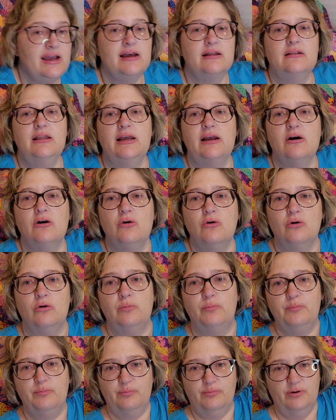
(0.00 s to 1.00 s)
had like a
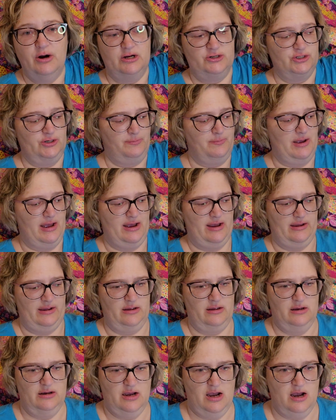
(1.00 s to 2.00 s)
whole project
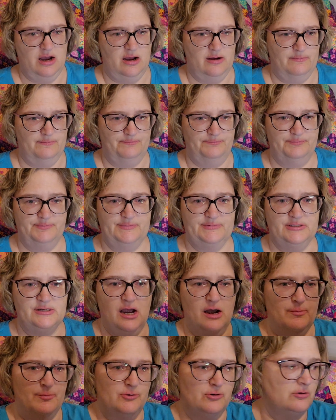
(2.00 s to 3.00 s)
bag
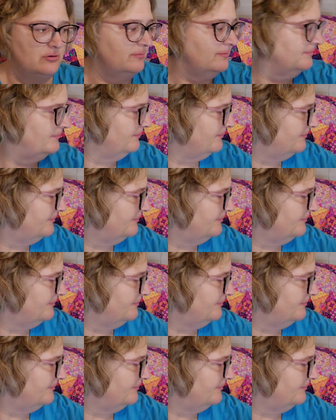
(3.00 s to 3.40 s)
topple